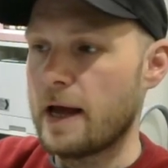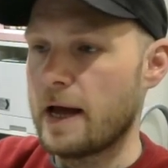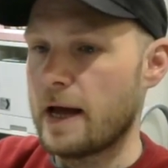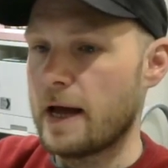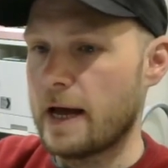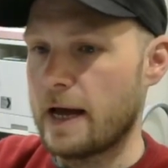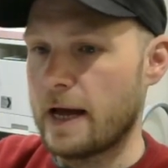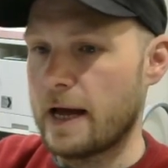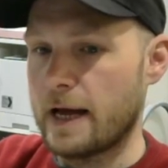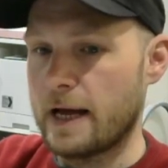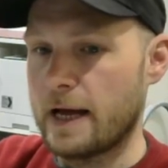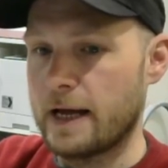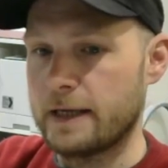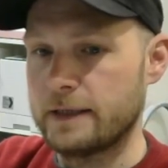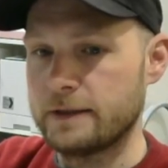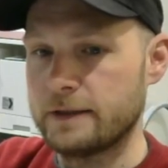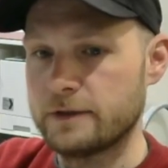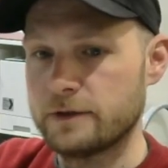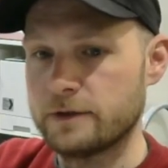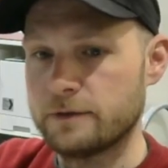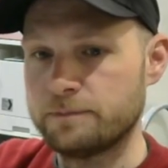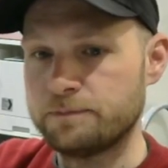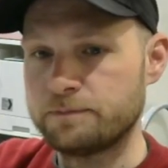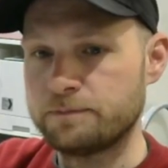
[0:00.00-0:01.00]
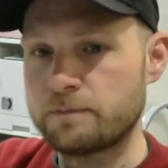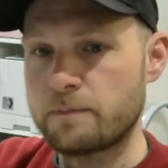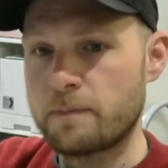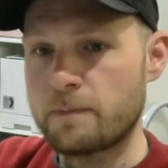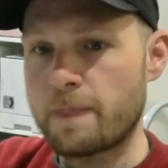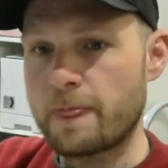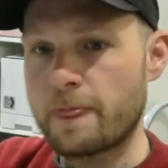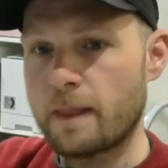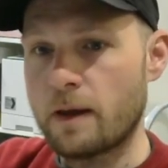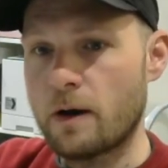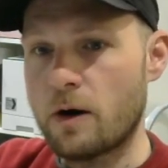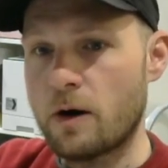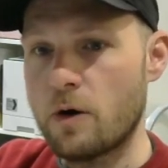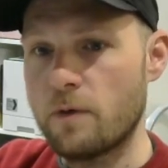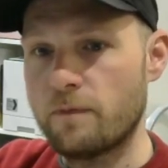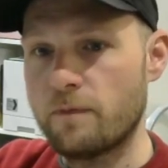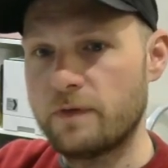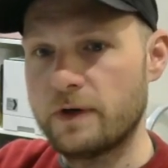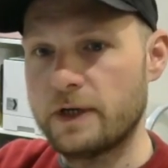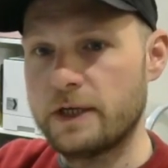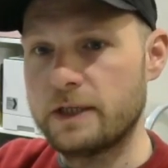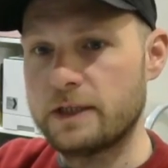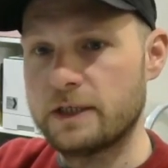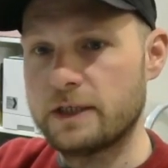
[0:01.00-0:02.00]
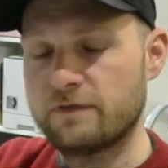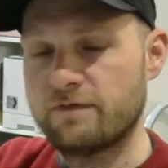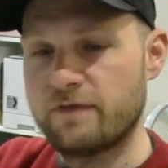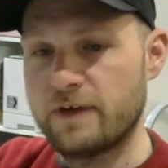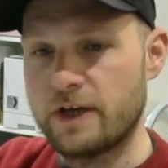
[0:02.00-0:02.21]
and hopefully this